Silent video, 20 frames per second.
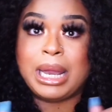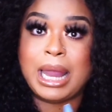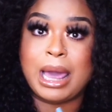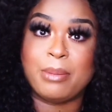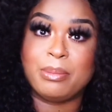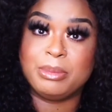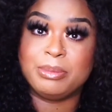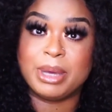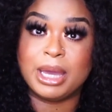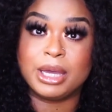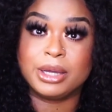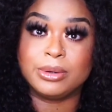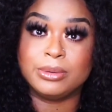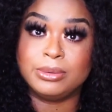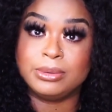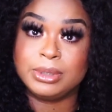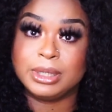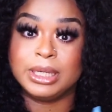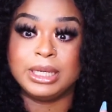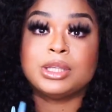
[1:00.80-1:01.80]
plop it back
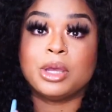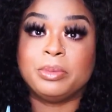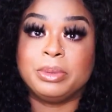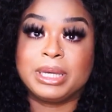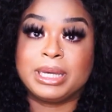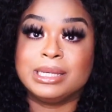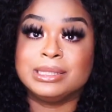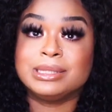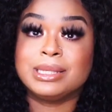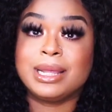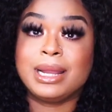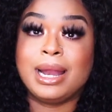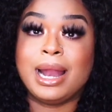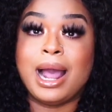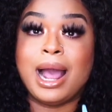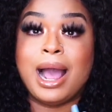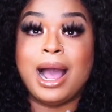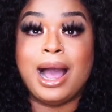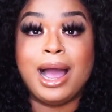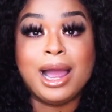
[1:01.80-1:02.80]
on. So because of
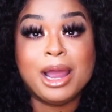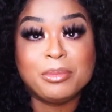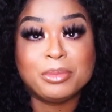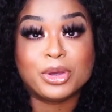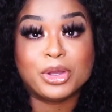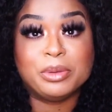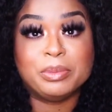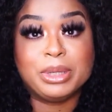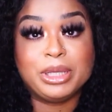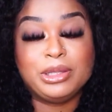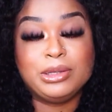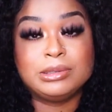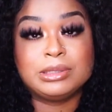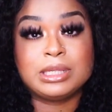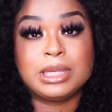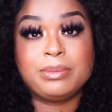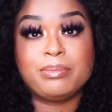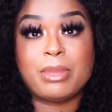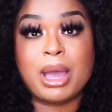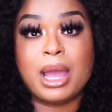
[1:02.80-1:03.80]
that, I'm going to be
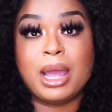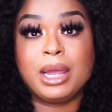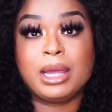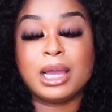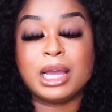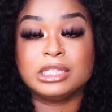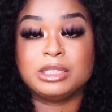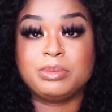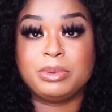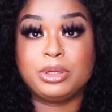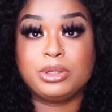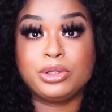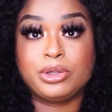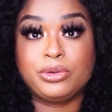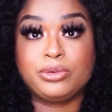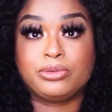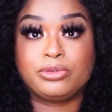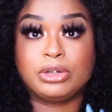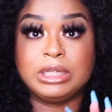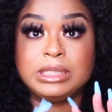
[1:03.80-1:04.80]
using my Got2b
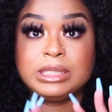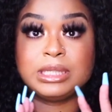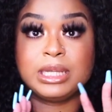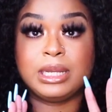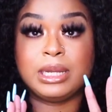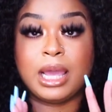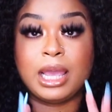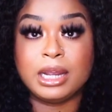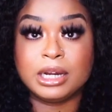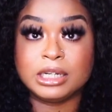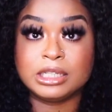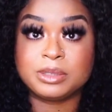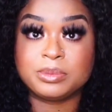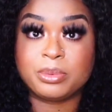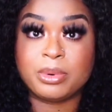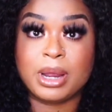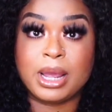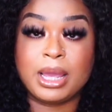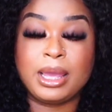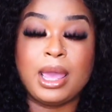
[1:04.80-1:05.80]
Glue Freezing
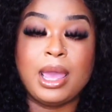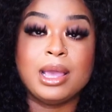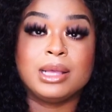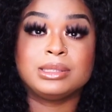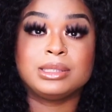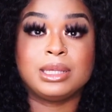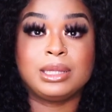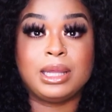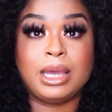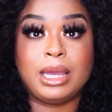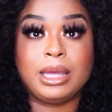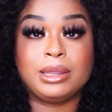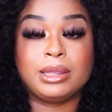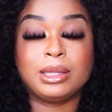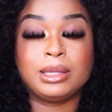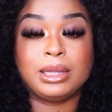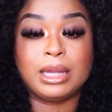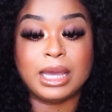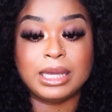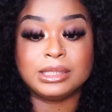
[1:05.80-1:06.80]
Hairspray to lay
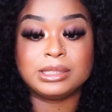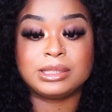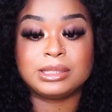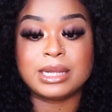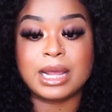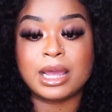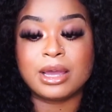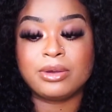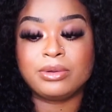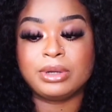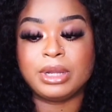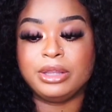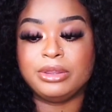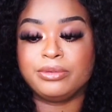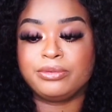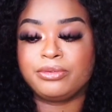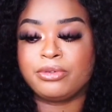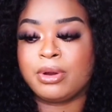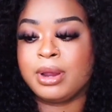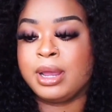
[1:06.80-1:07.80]
the lace down in
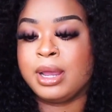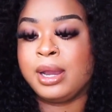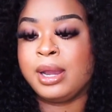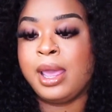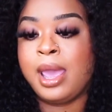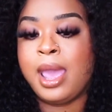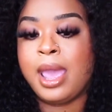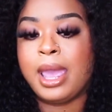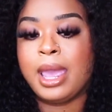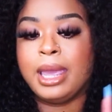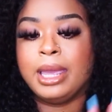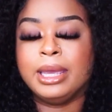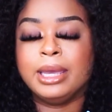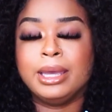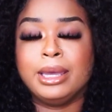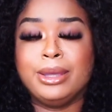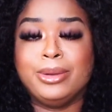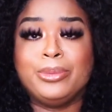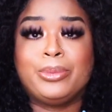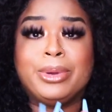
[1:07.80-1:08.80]
the front.
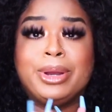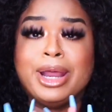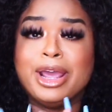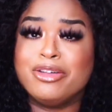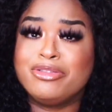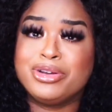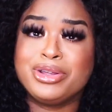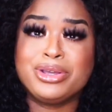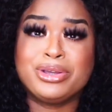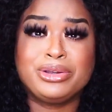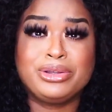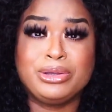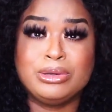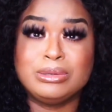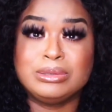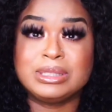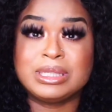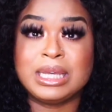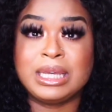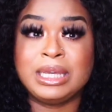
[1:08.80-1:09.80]
And whenever you're
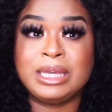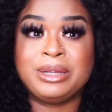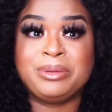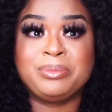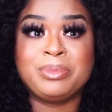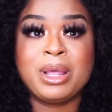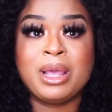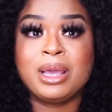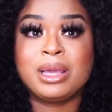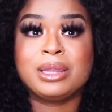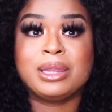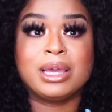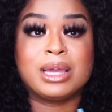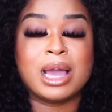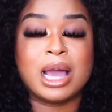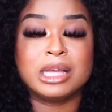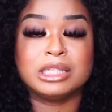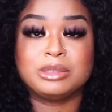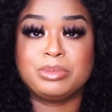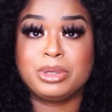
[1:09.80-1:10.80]
using the
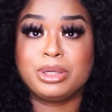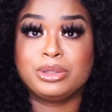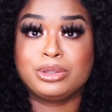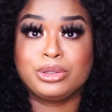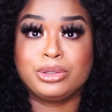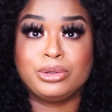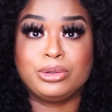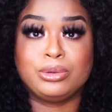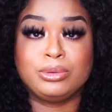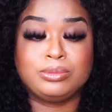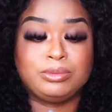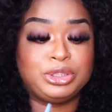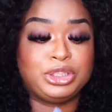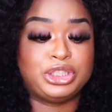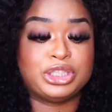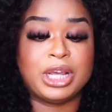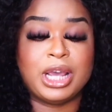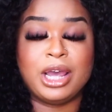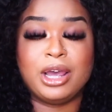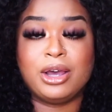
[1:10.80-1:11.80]
Got2b Glue
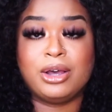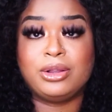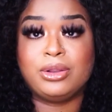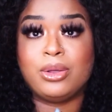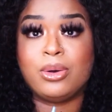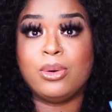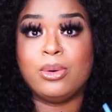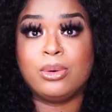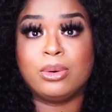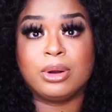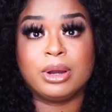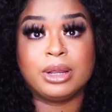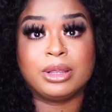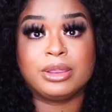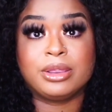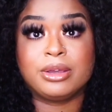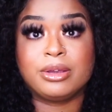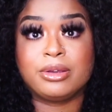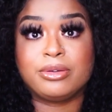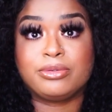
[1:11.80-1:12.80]
Gel or
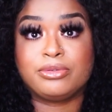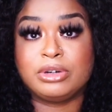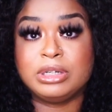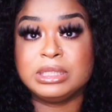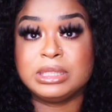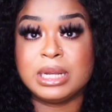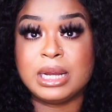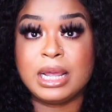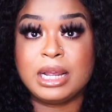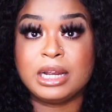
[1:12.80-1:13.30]
the Freezing